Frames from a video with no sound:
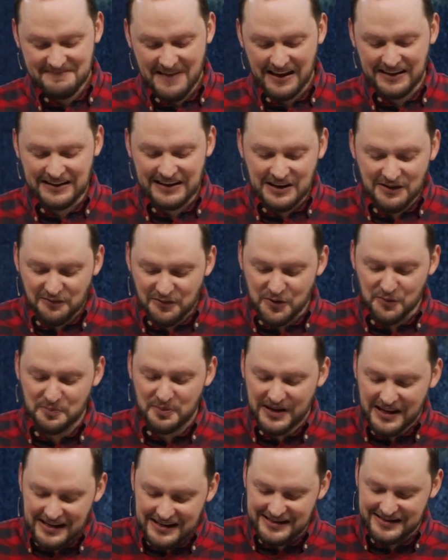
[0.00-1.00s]
and give you
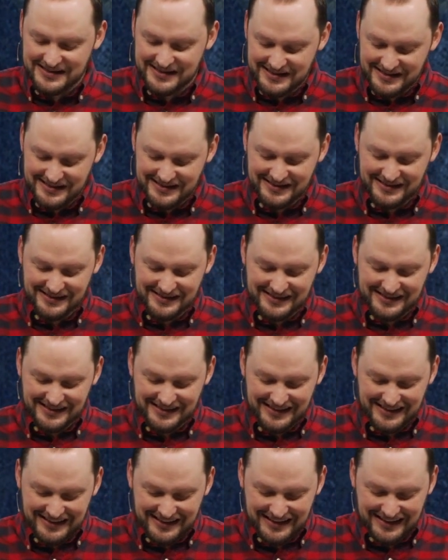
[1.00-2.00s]
peace.
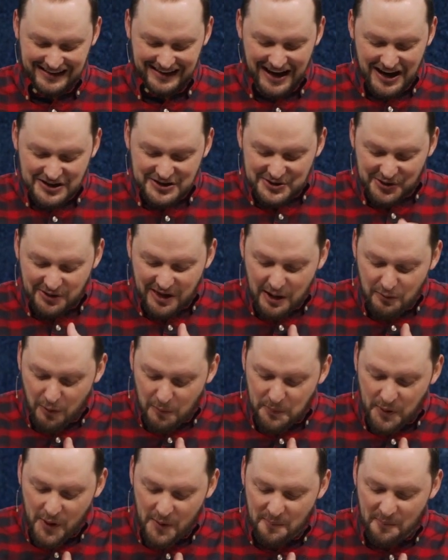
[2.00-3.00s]
So they will
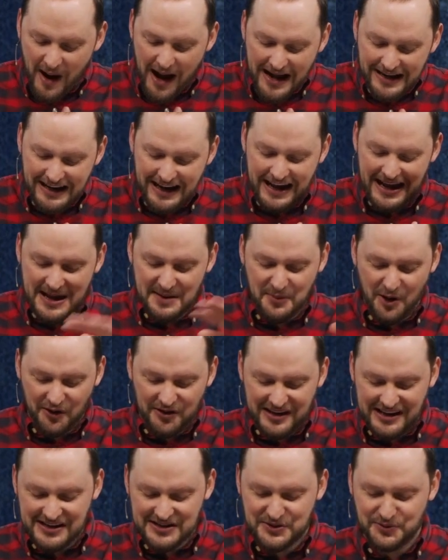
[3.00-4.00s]
put my name
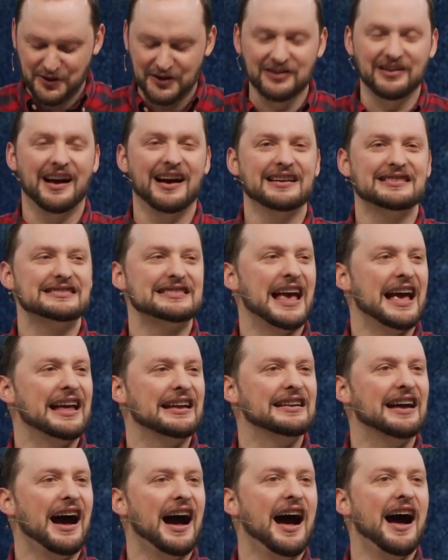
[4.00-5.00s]
on the Israelites,
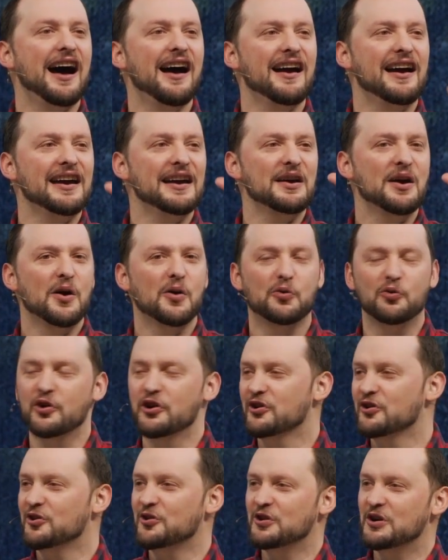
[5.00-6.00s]
and I
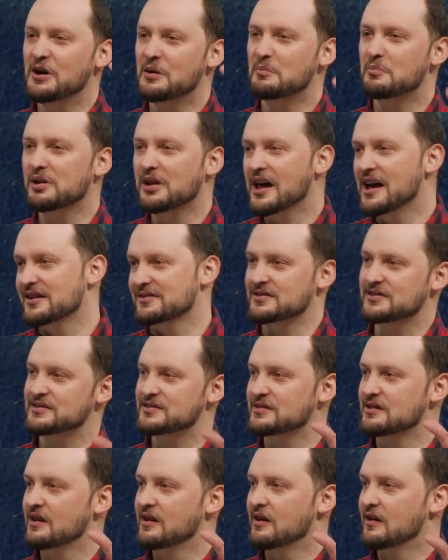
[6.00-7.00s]
will
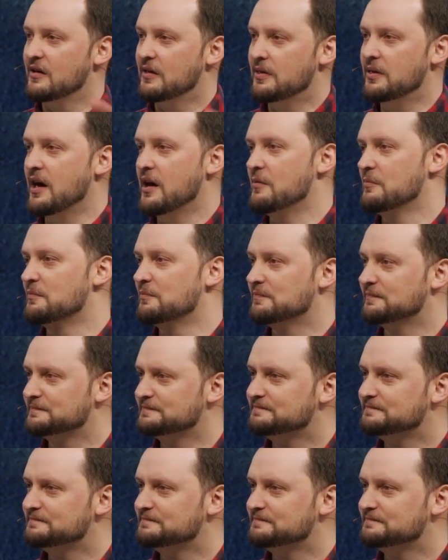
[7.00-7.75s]
bless them.